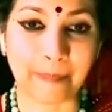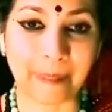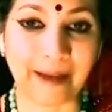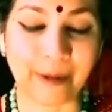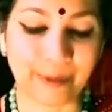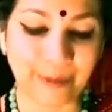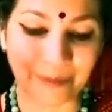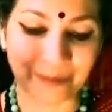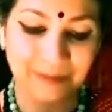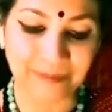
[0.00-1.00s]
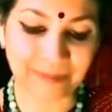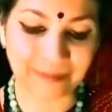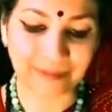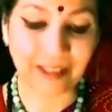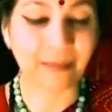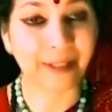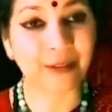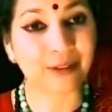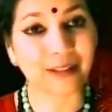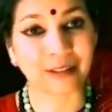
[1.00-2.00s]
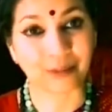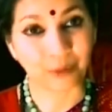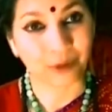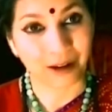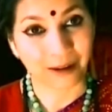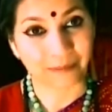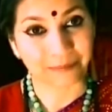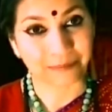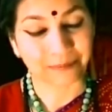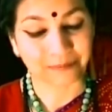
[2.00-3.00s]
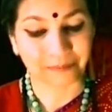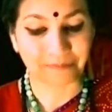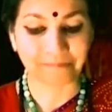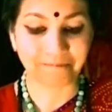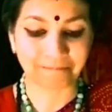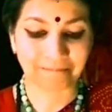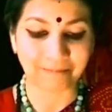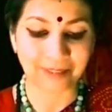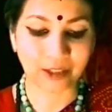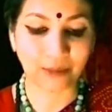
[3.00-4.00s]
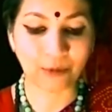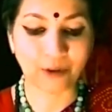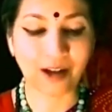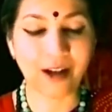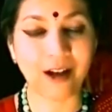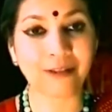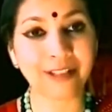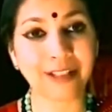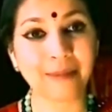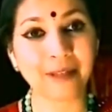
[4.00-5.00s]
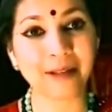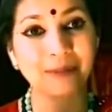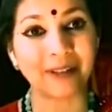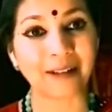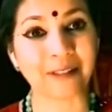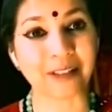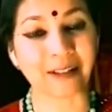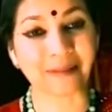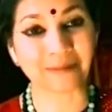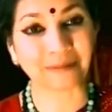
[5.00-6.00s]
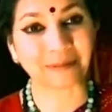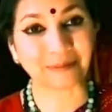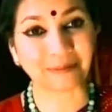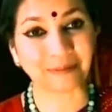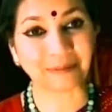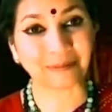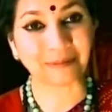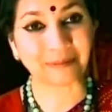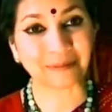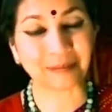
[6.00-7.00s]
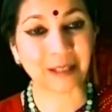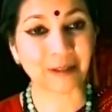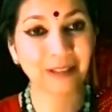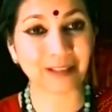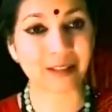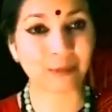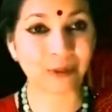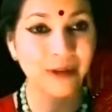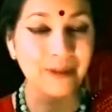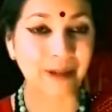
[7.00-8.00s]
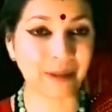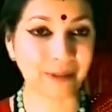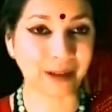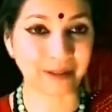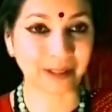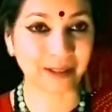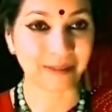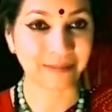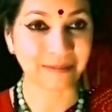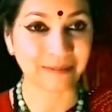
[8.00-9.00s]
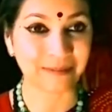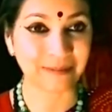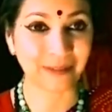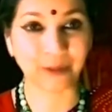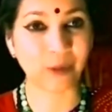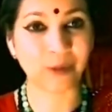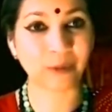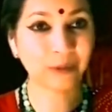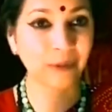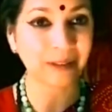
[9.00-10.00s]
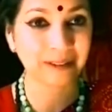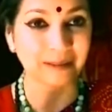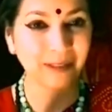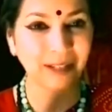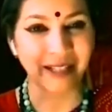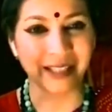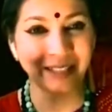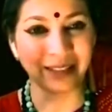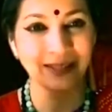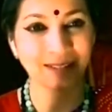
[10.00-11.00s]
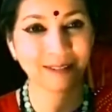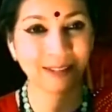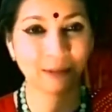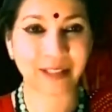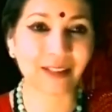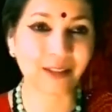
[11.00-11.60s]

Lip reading: Now, coming to Dashamukha. Dashamukha, how did he become Ravana? How did Dashamukha become Ravana? Everyone will wonder why he was